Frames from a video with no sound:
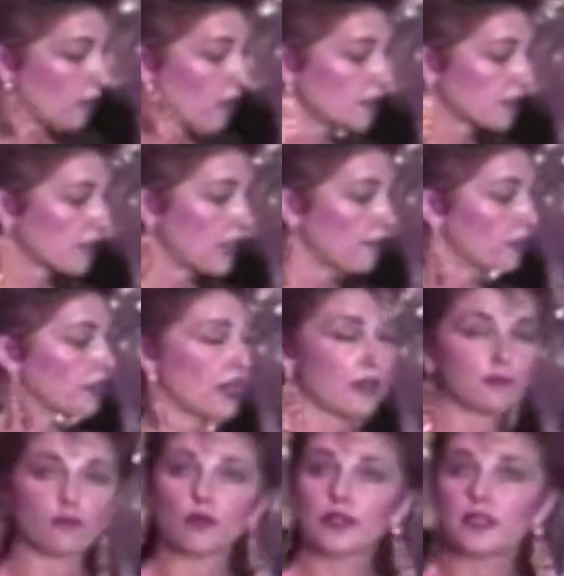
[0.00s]
was covered
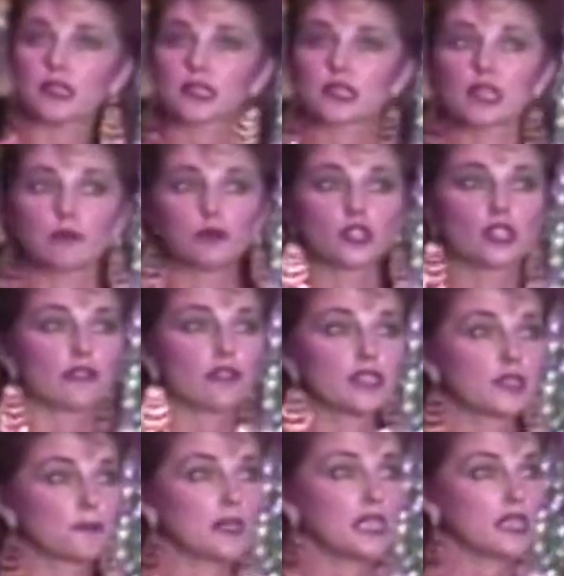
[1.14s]
up with the exception of
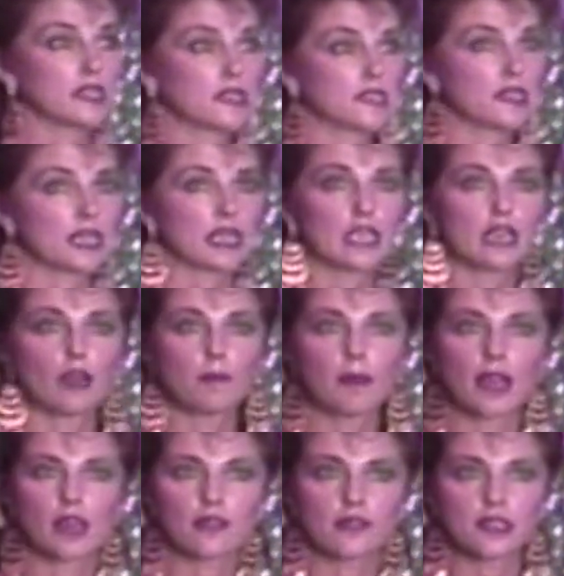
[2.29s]
his penis sticking up
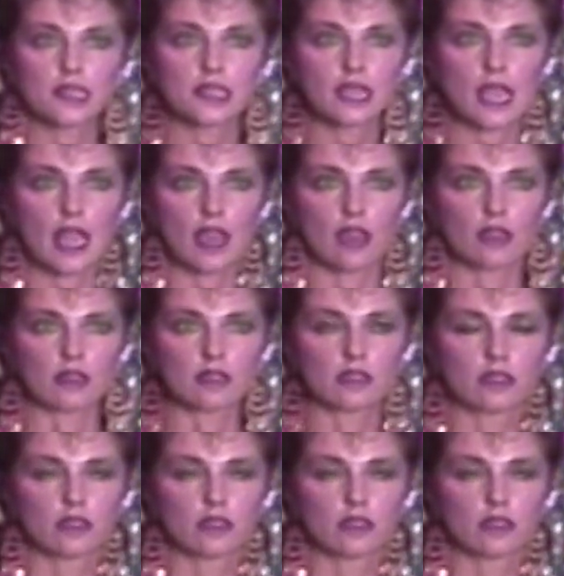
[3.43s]
out of the sand.